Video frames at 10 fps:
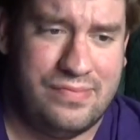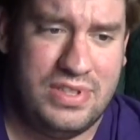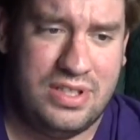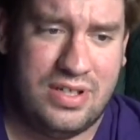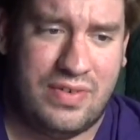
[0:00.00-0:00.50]

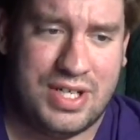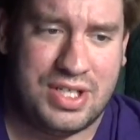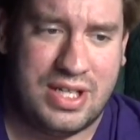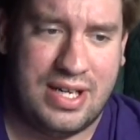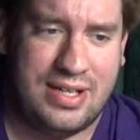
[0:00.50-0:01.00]
it's a good
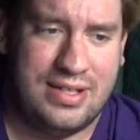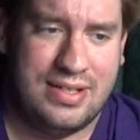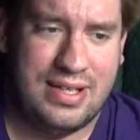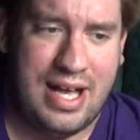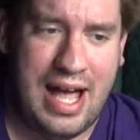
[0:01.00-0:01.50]
question.
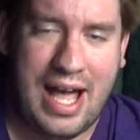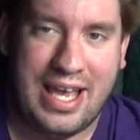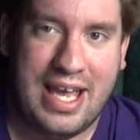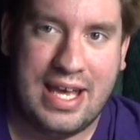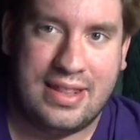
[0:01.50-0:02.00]
I
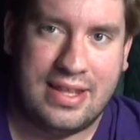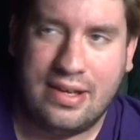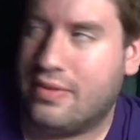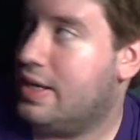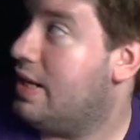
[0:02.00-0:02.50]
can't
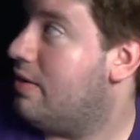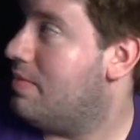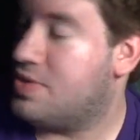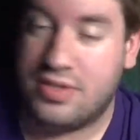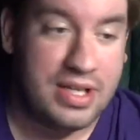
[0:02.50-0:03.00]
think right now.
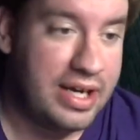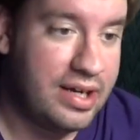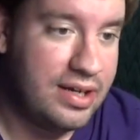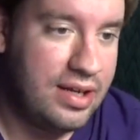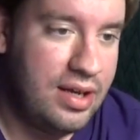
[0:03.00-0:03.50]
I'm too
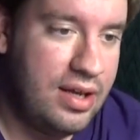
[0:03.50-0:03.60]
tired.